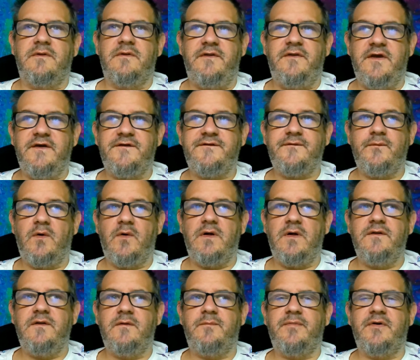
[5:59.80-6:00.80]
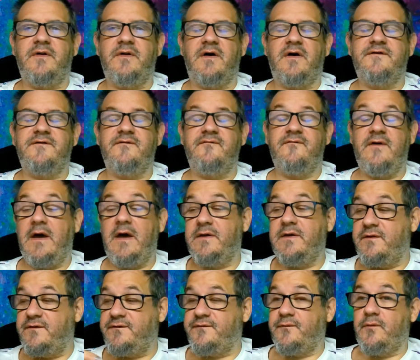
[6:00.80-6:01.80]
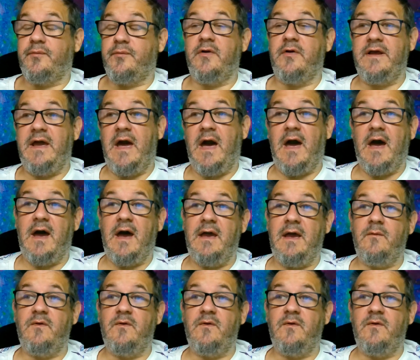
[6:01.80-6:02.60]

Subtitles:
This one, the production values were pretty high,